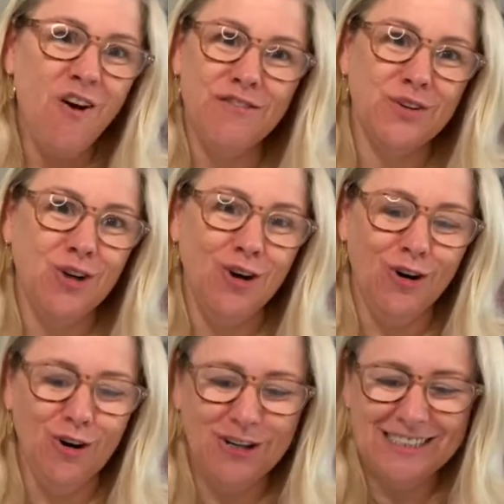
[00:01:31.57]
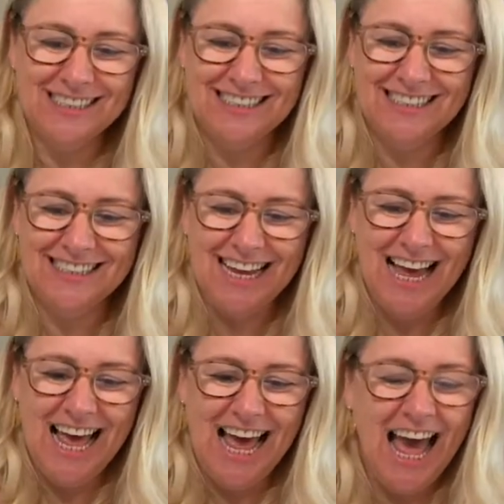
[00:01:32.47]
of course,
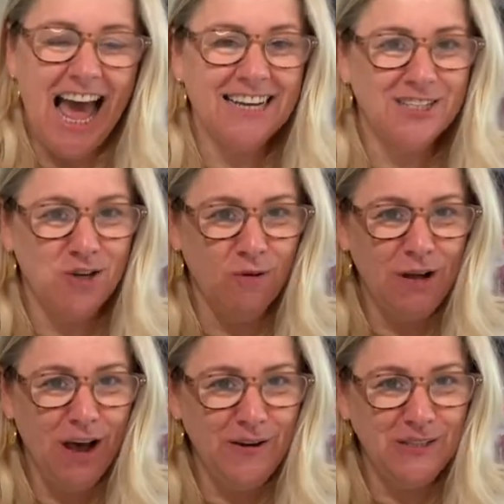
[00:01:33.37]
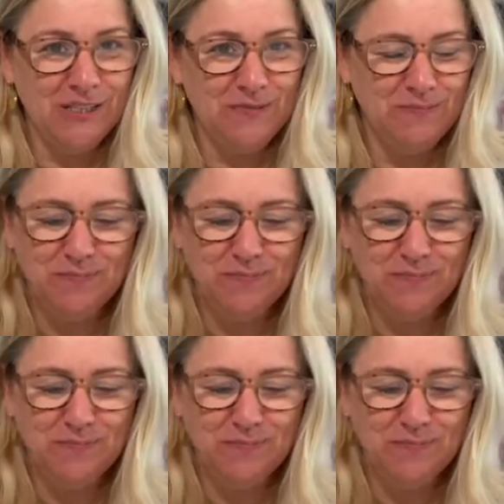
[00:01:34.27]
and a top coat.